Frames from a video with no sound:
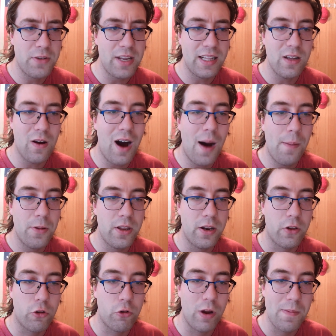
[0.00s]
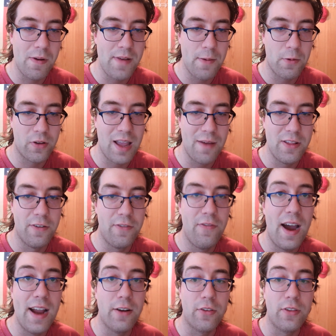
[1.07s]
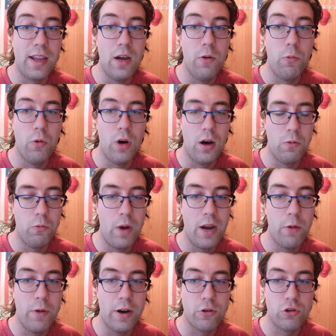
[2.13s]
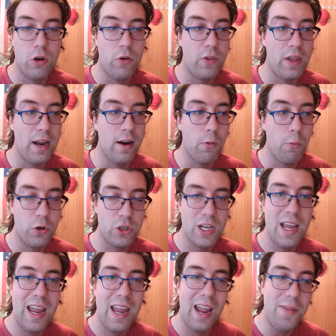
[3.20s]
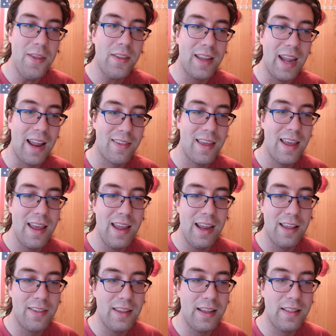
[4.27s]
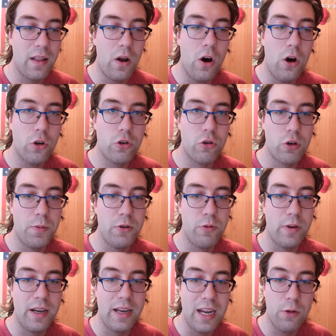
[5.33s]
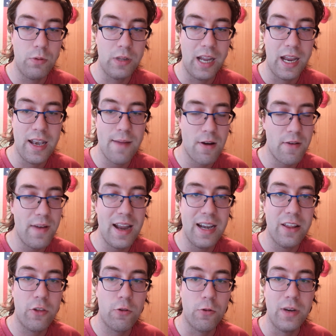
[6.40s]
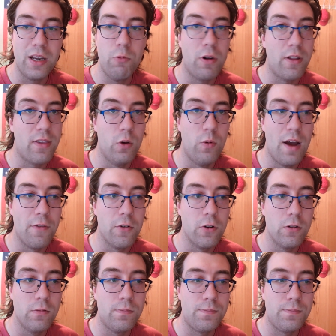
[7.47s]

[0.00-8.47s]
take the opposite extreme of networks having the final say on when and where shows air, which, in this case, is thinking that all shows should be treated equally and never have any scrutiny whatsoever.